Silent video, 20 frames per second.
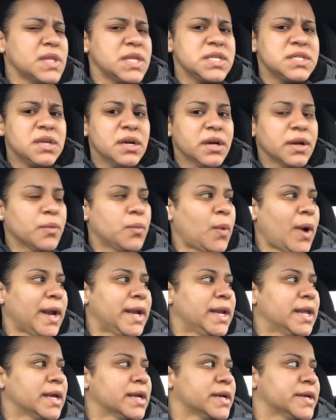started
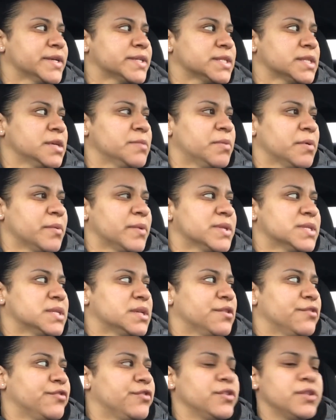whining in her sleep. It
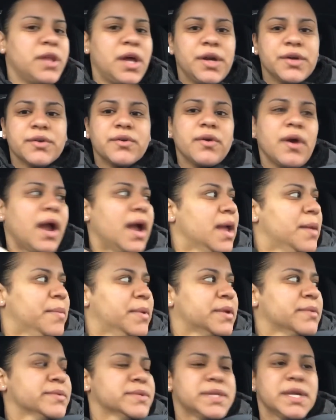wasn't a full on cry,
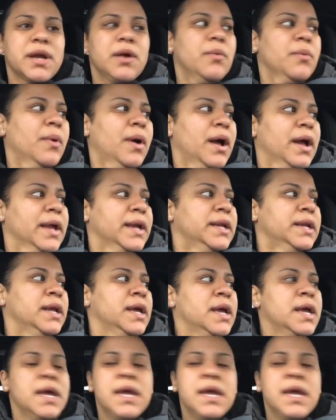but it was like a whine.